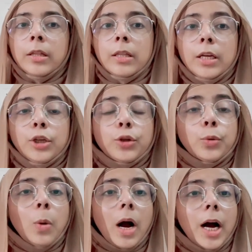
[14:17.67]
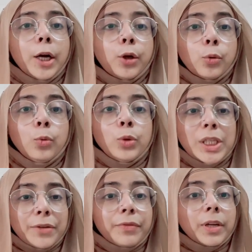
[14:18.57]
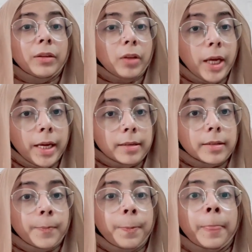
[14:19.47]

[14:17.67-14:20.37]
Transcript: They too are two different things.